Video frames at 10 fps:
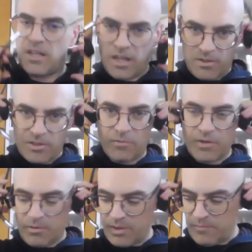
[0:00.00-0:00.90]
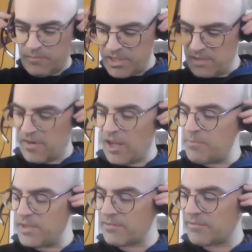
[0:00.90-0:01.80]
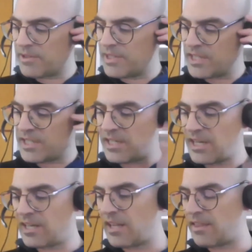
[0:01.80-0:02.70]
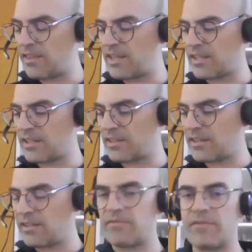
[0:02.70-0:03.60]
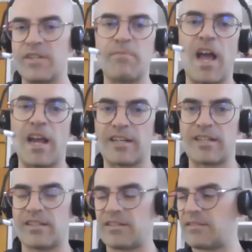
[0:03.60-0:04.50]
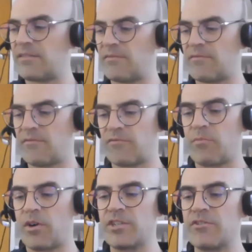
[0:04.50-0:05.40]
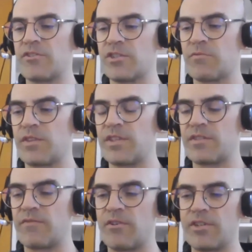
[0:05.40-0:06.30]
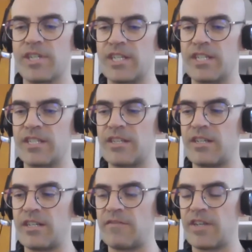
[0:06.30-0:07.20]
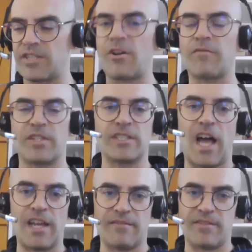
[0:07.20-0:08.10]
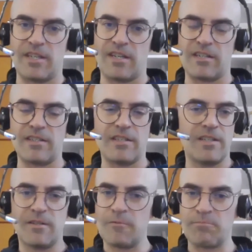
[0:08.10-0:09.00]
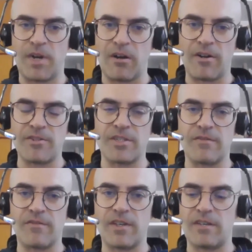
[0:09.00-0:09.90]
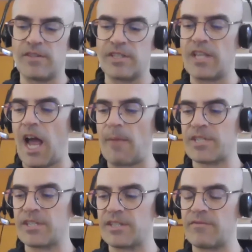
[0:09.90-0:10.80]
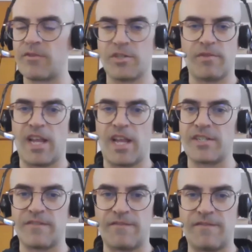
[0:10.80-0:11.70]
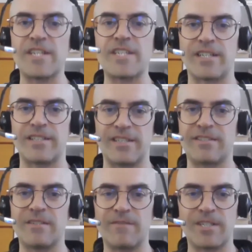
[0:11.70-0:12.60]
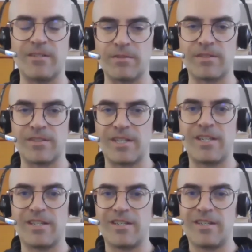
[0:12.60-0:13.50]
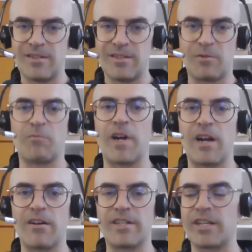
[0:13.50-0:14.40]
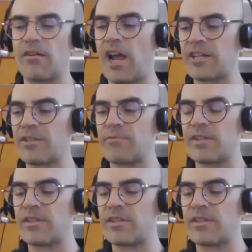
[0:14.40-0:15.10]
So we've been developing for this, and I think the feedback from our users with this version is it solved a lot of the barriers of adoption that the first one had, just physically difficult to wear and interact with.